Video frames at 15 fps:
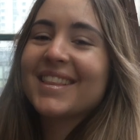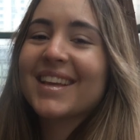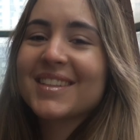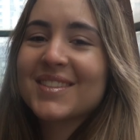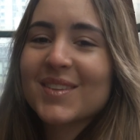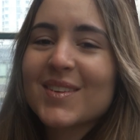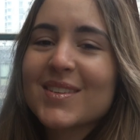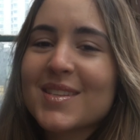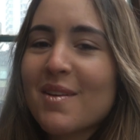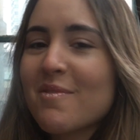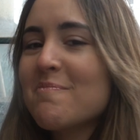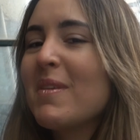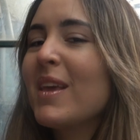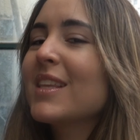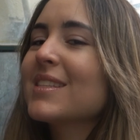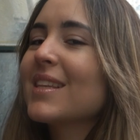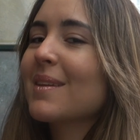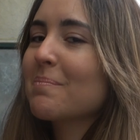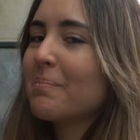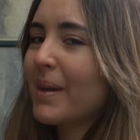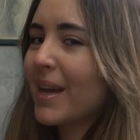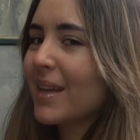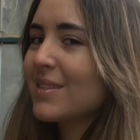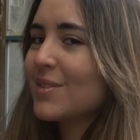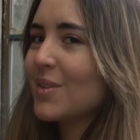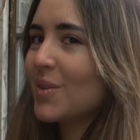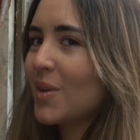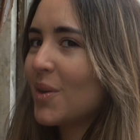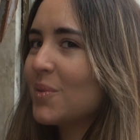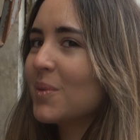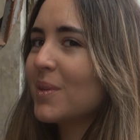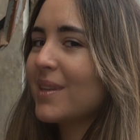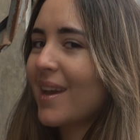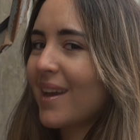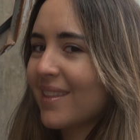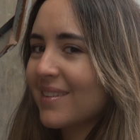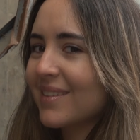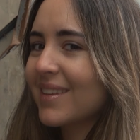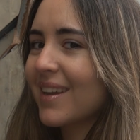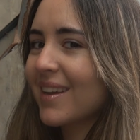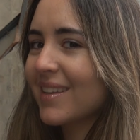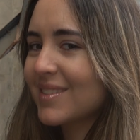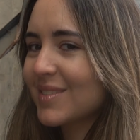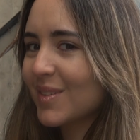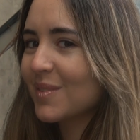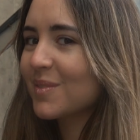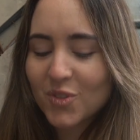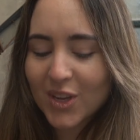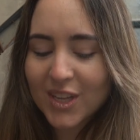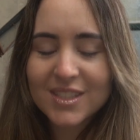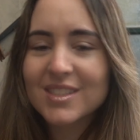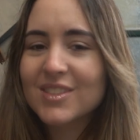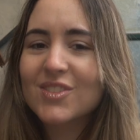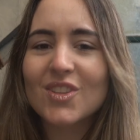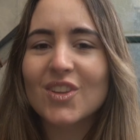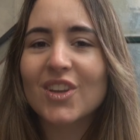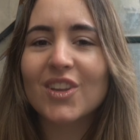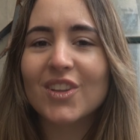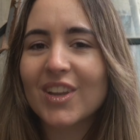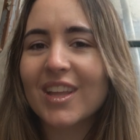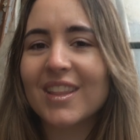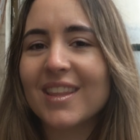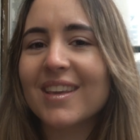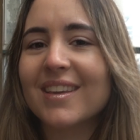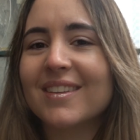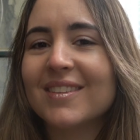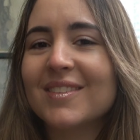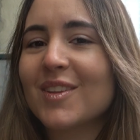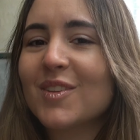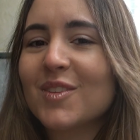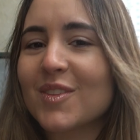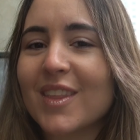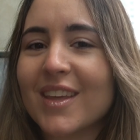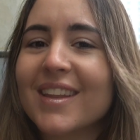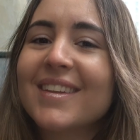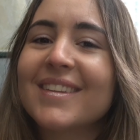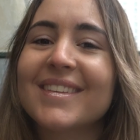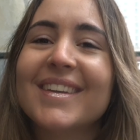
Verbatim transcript: Like stories of mixing baijiu with other kinds of drinks. It's not a good idea. Yes. Don't do that.